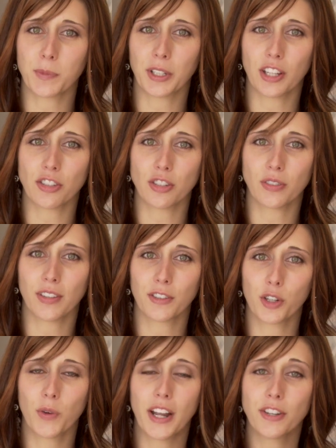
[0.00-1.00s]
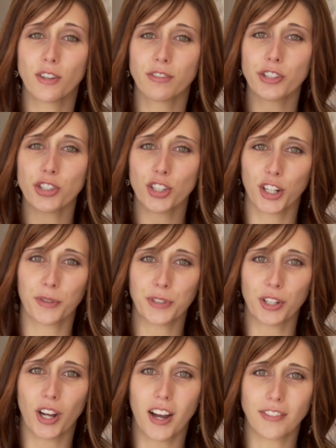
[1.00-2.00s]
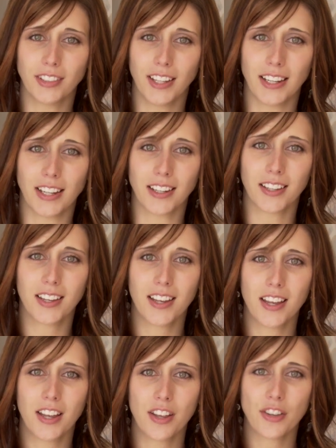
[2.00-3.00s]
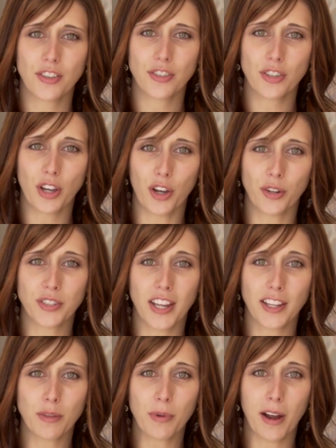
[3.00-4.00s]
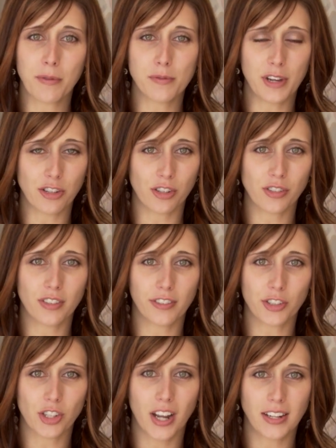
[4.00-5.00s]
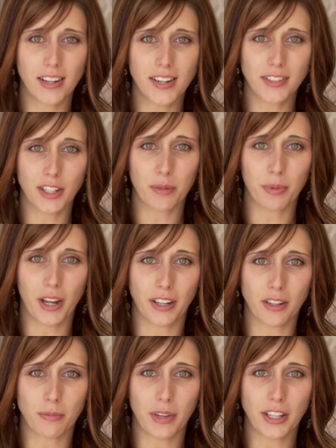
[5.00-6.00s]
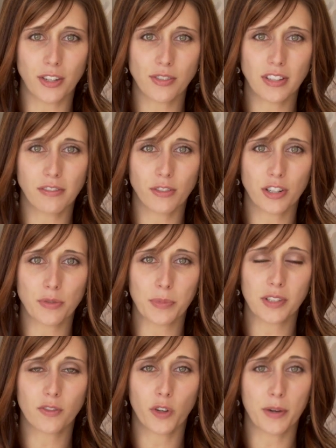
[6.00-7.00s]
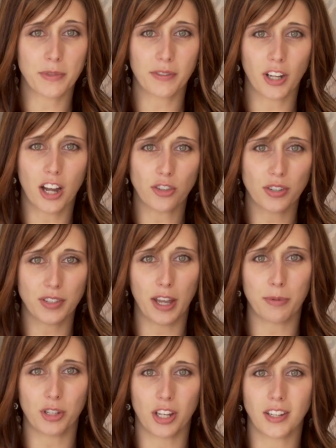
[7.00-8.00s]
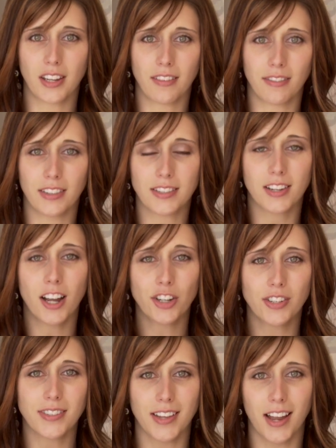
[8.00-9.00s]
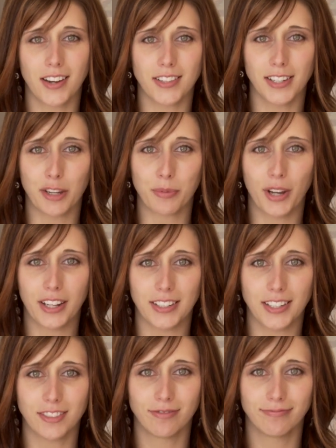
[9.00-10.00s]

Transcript: because you never quite know for sure when you're ovulating. So take the proper measures if you're trying not to get pregnant by using forms of contraception if it's not your desire to get pregnant.